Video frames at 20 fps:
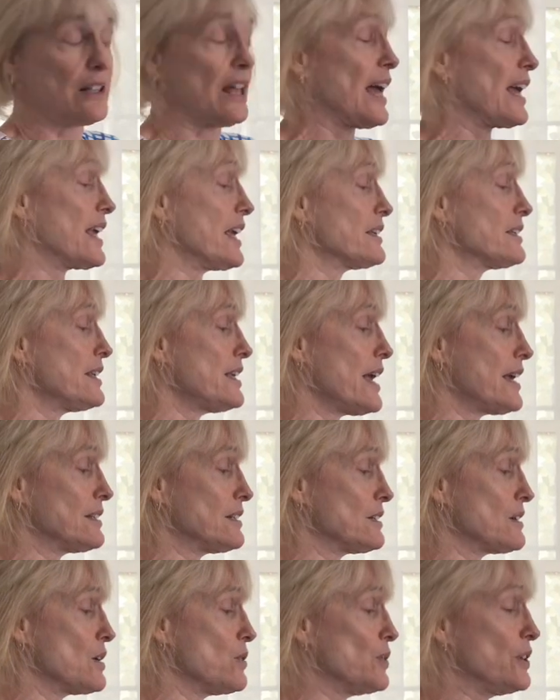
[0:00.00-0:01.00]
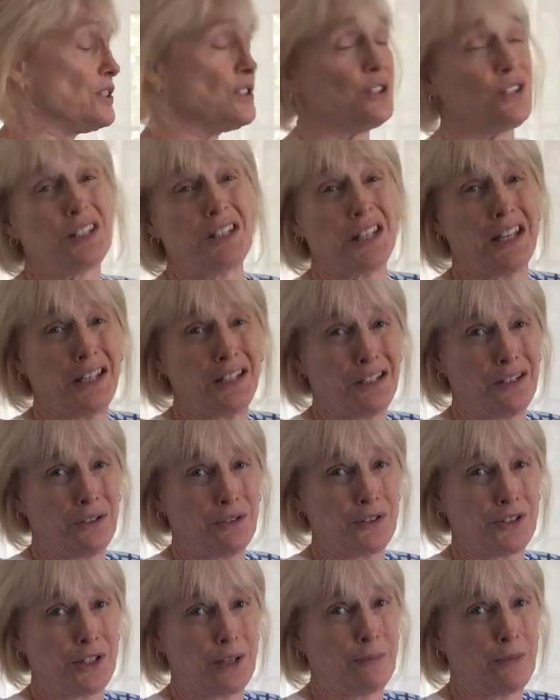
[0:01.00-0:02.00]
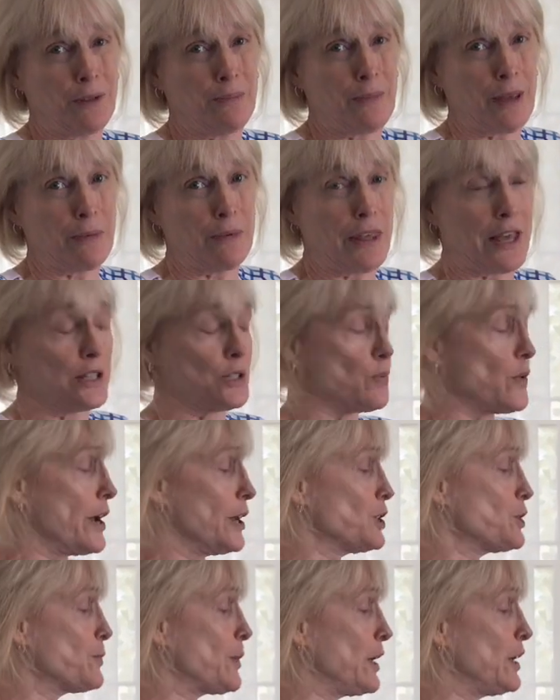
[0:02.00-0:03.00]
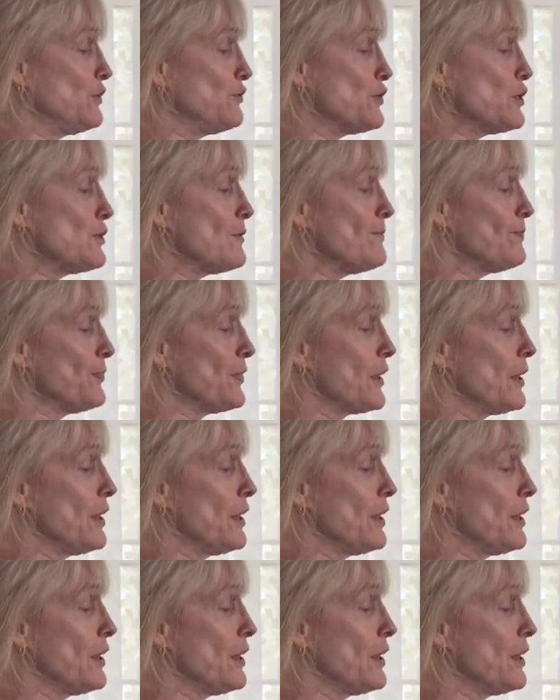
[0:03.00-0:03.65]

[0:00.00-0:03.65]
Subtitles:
I guess he has to go into the tendon or something. Maybe that's why it's painful.